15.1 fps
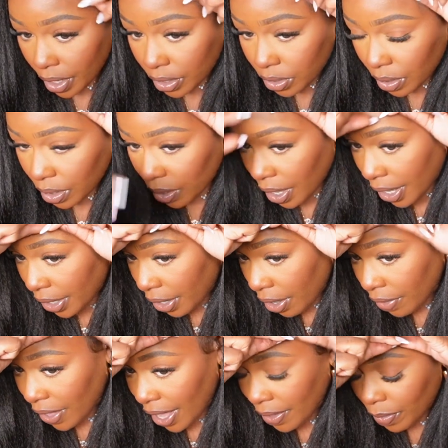So I'm gonna go ahead and
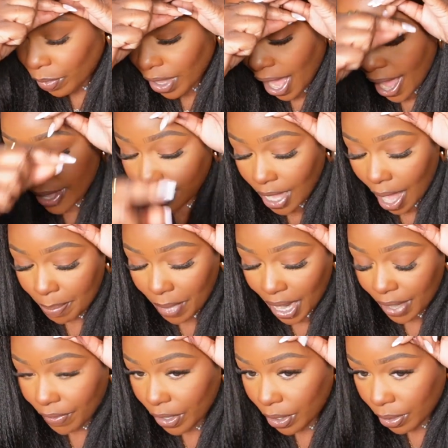curl that. And guys, I'm not
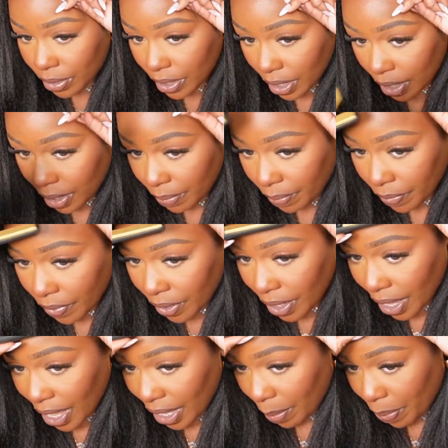even using
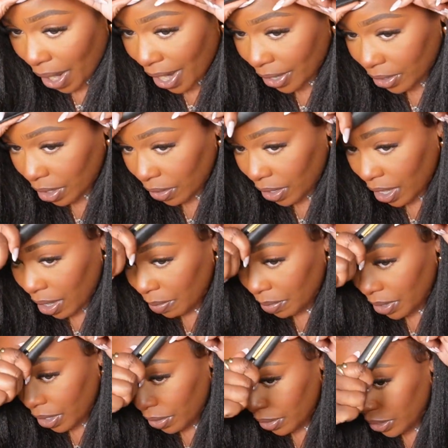any product on the hair. I'm
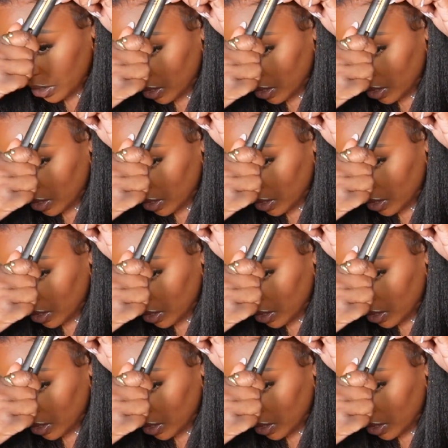literally